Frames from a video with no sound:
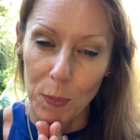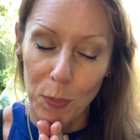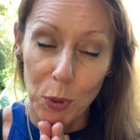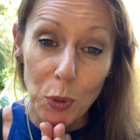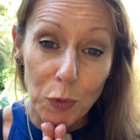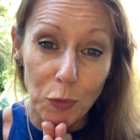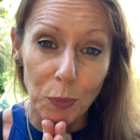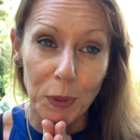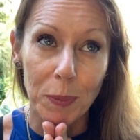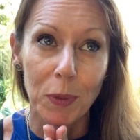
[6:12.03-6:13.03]
beautiful
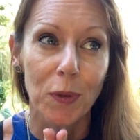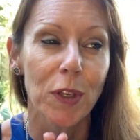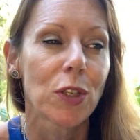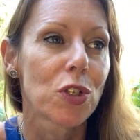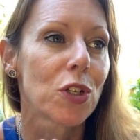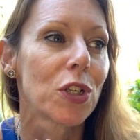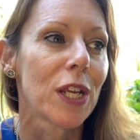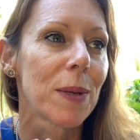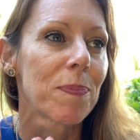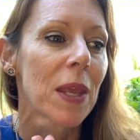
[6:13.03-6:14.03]
people on their
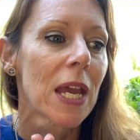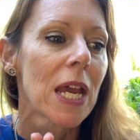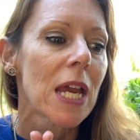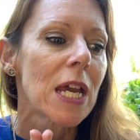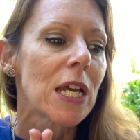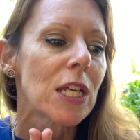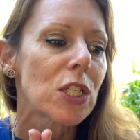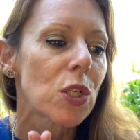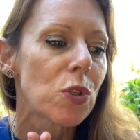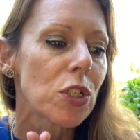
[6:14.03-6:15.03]
journey.
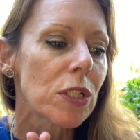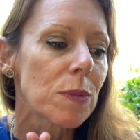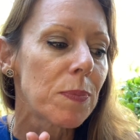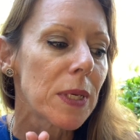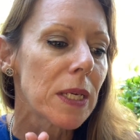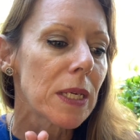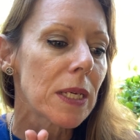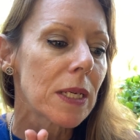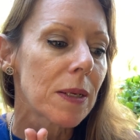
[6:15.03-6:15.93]
So just be